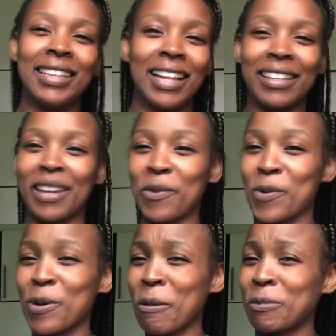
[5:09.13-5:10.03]
that wore
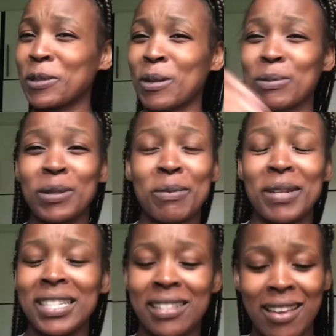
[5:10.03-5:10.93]
crop tops, mini
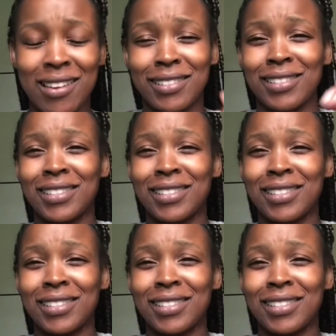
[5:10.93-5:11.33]
skirts,